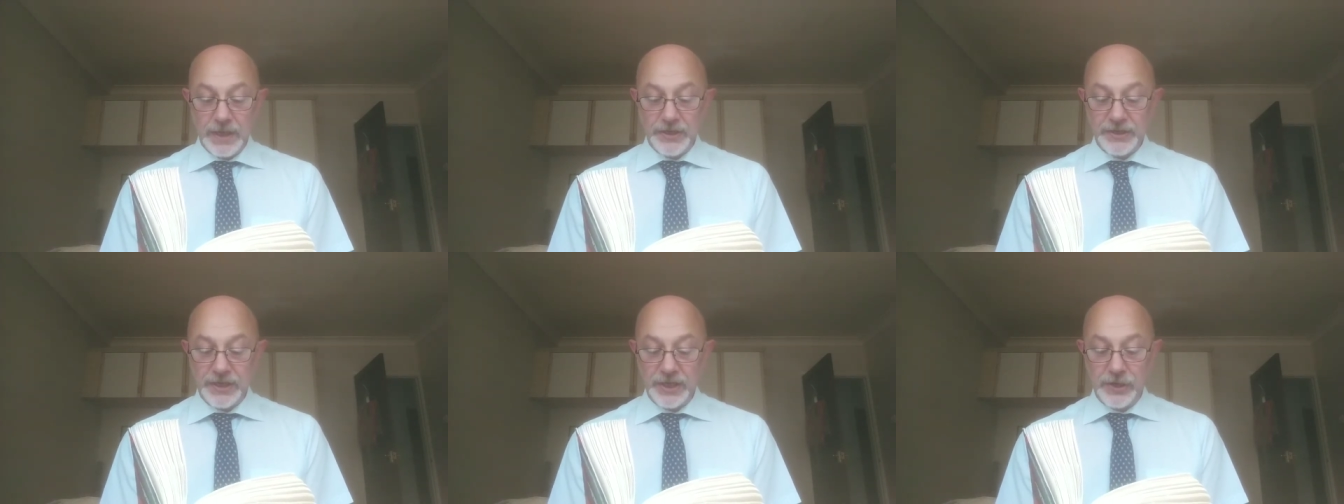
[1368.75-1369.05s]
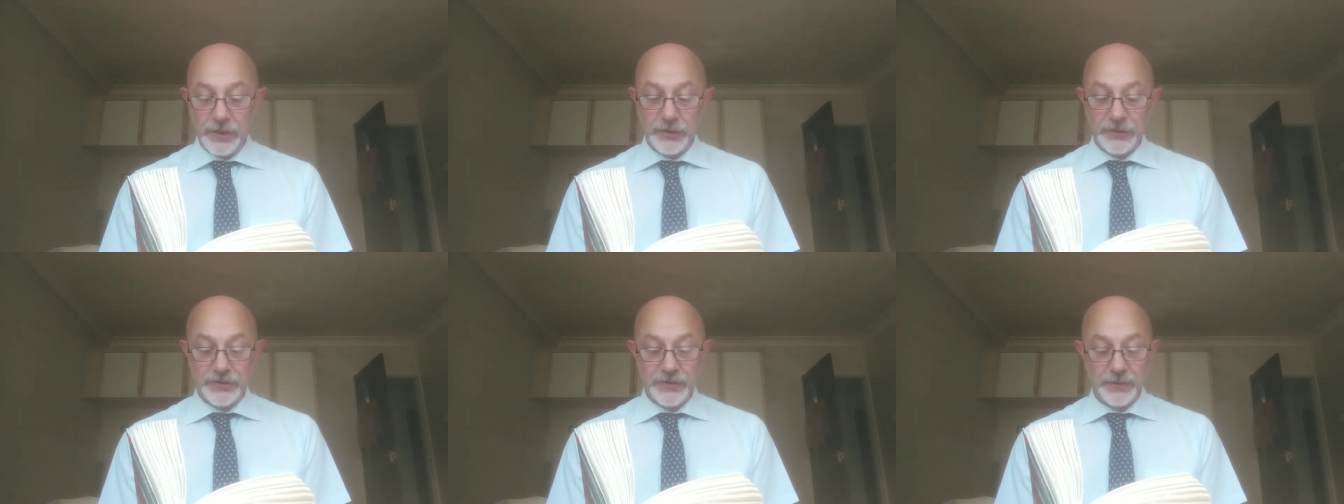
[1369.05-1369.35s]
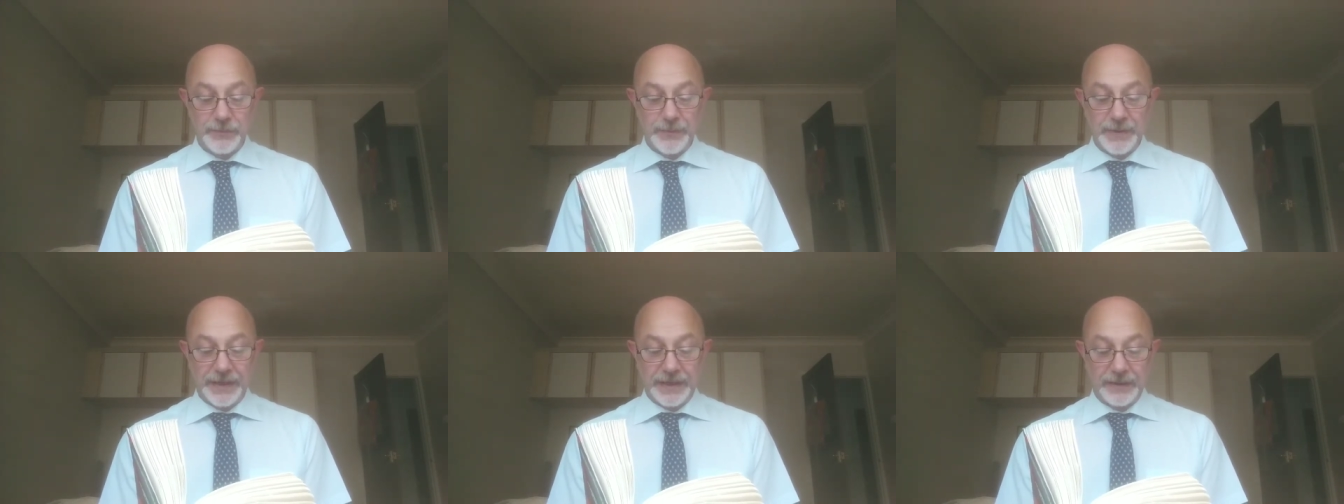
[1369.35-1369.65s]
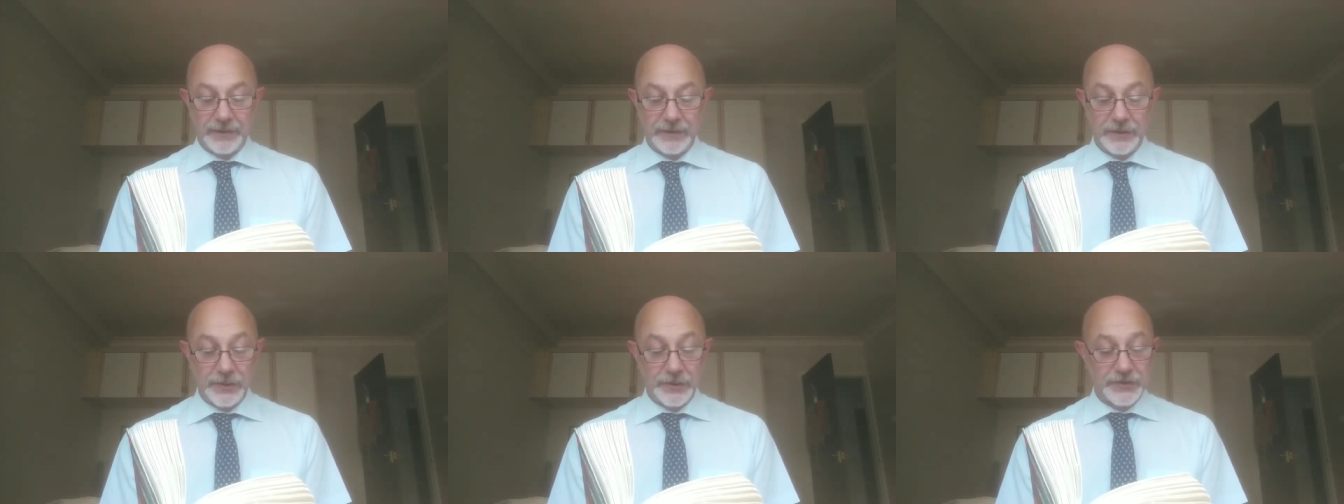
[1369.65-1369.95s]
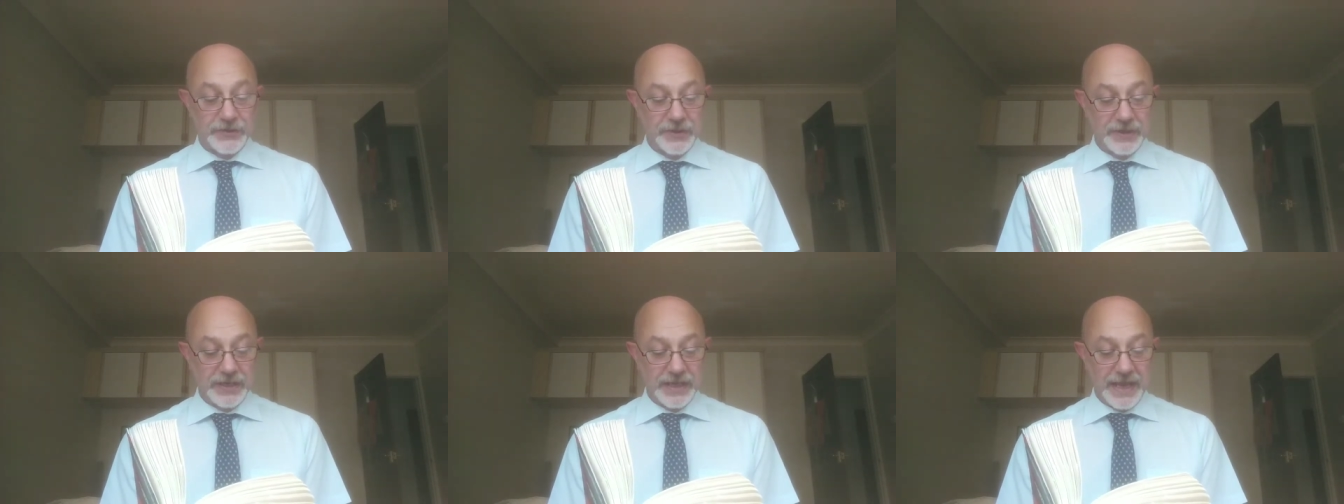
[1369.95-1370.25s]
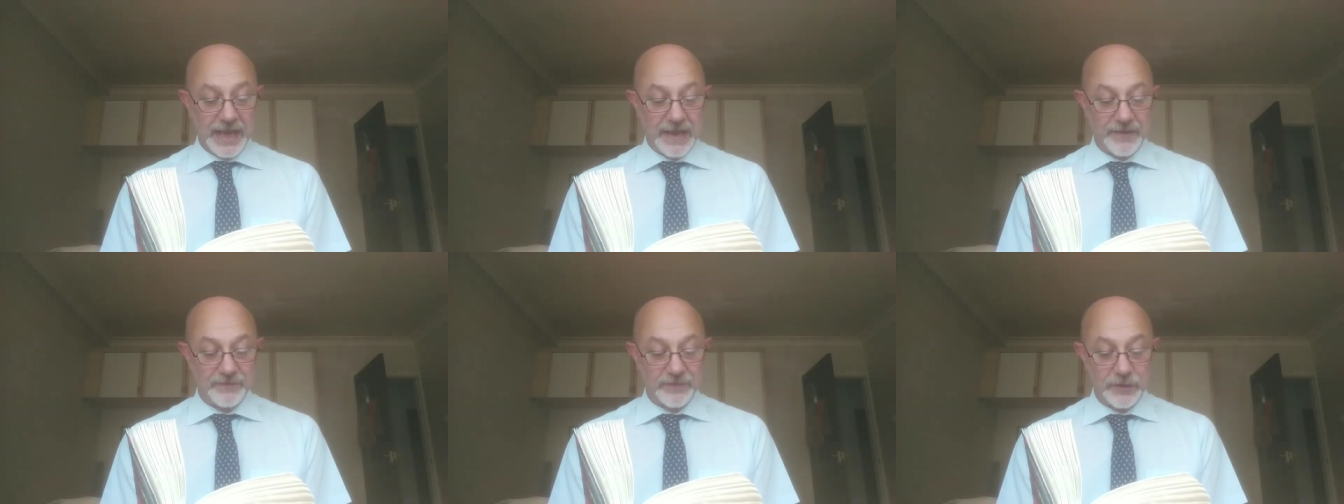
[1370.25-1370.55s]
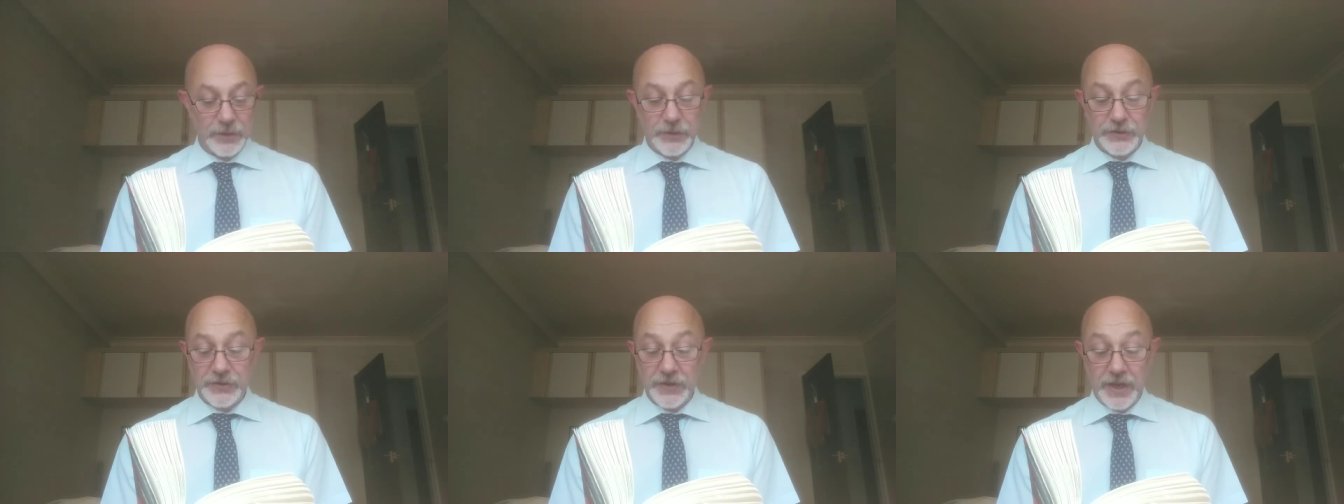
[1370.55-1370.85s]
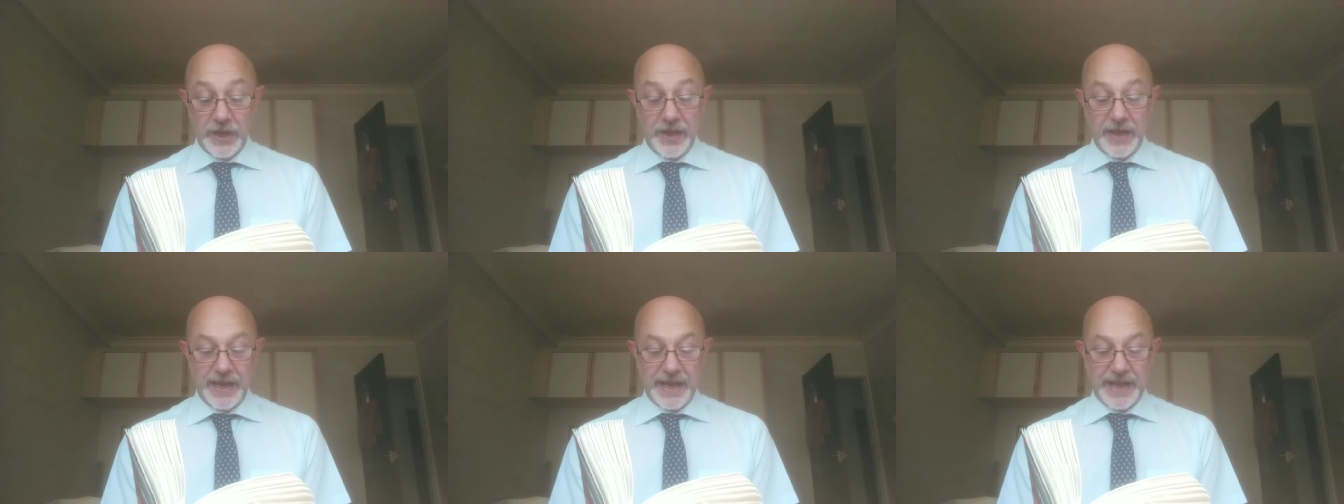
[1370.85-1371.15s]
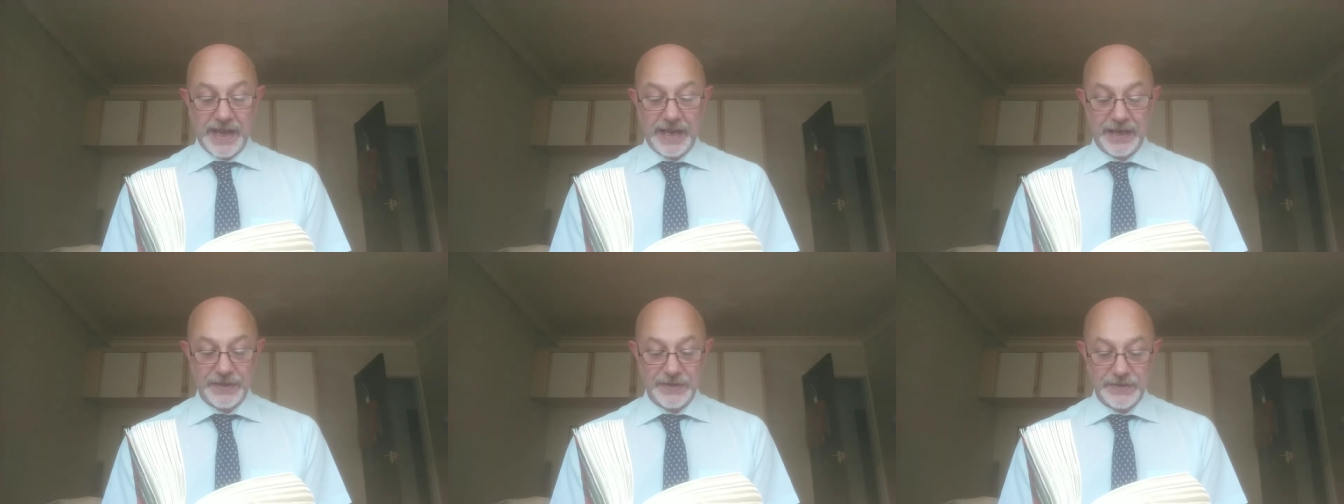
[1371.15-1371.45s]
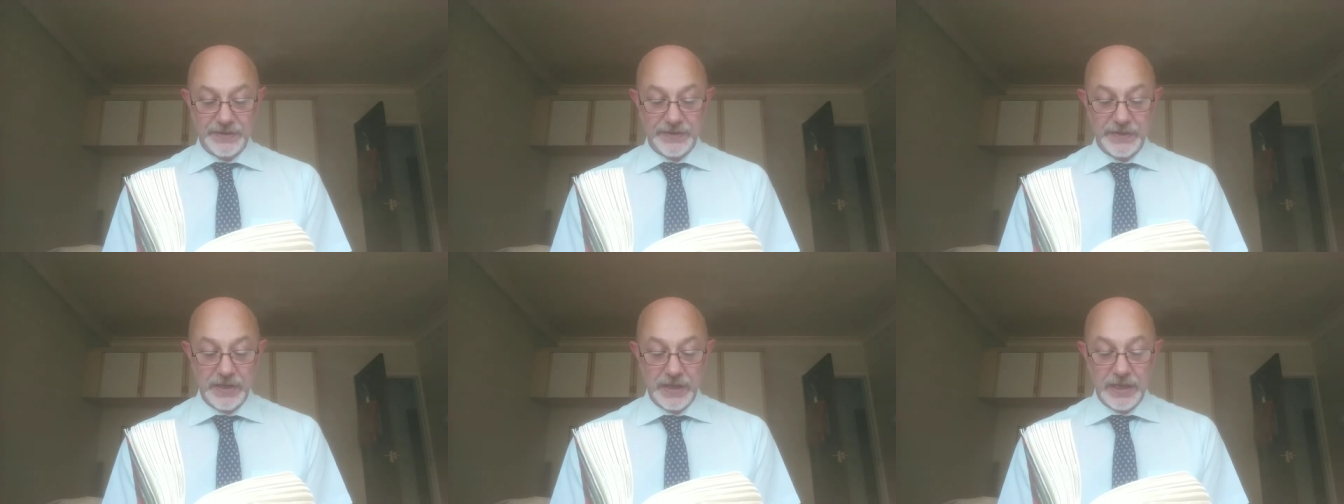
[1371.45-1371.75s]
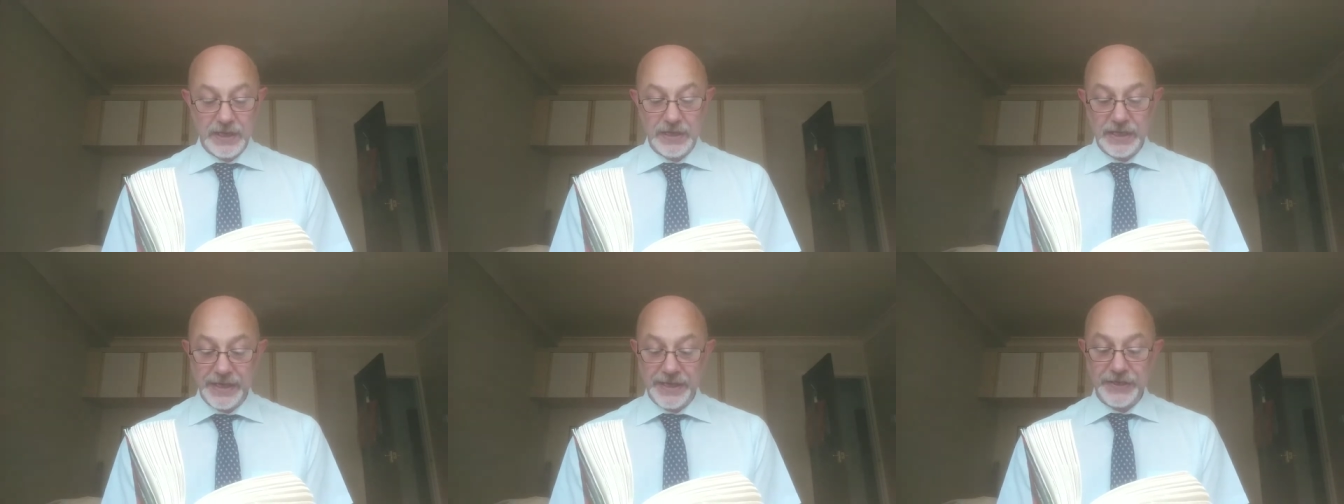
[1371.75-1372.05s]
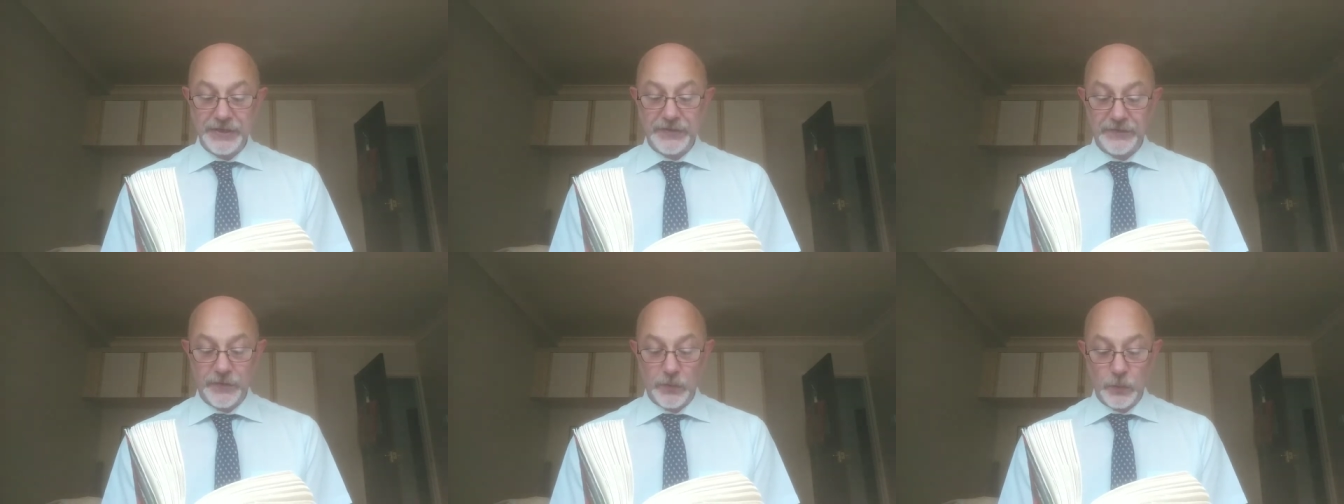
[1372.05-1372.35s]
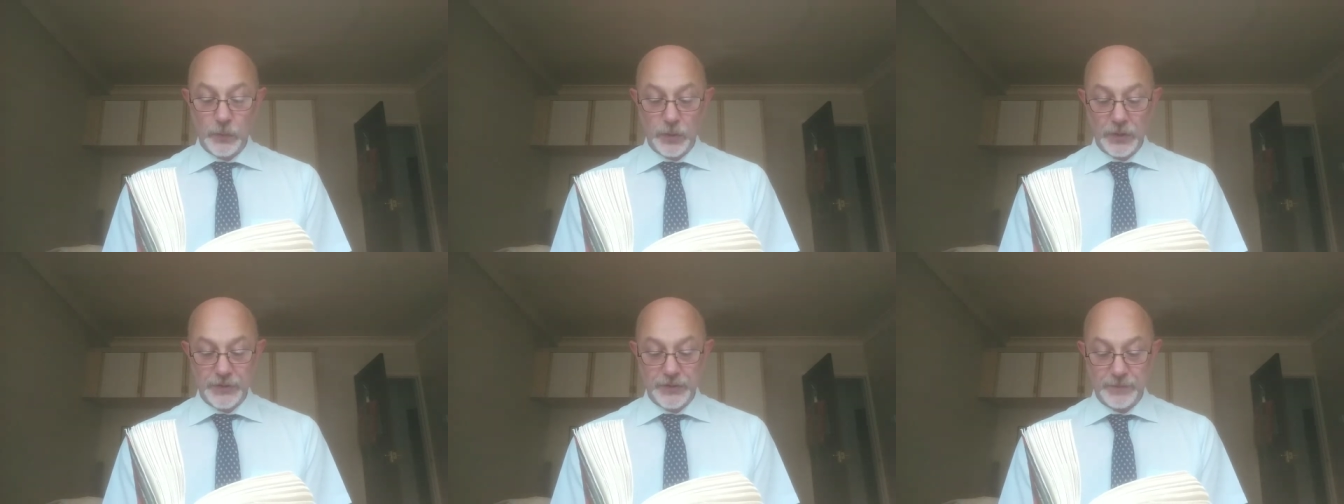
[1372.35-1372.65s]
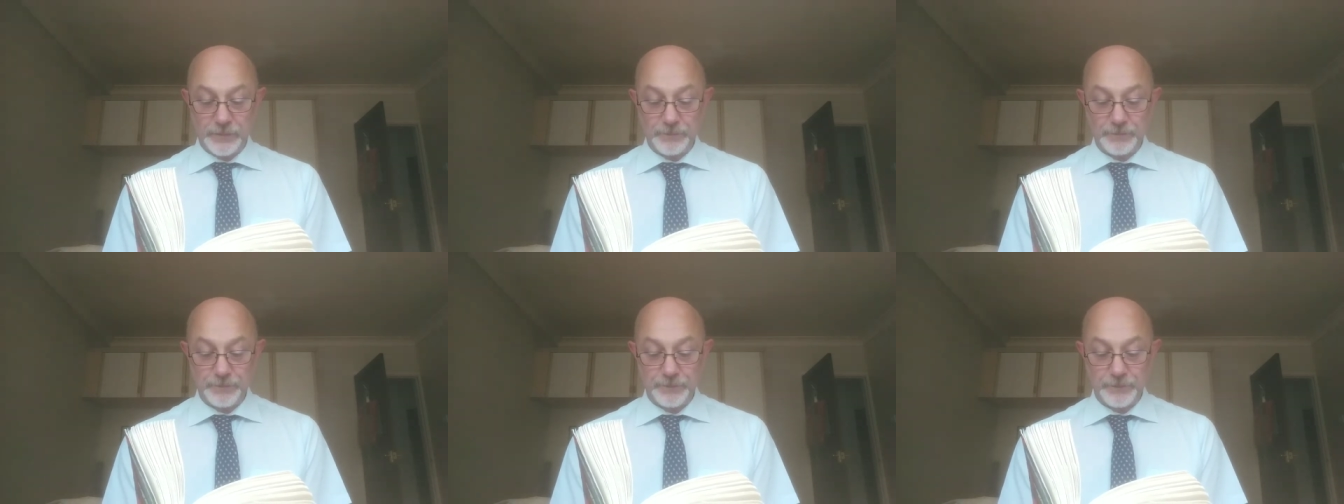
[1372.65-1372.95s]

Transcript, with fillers: She looks at me, looks at Liev, looks at her hands, leans forward.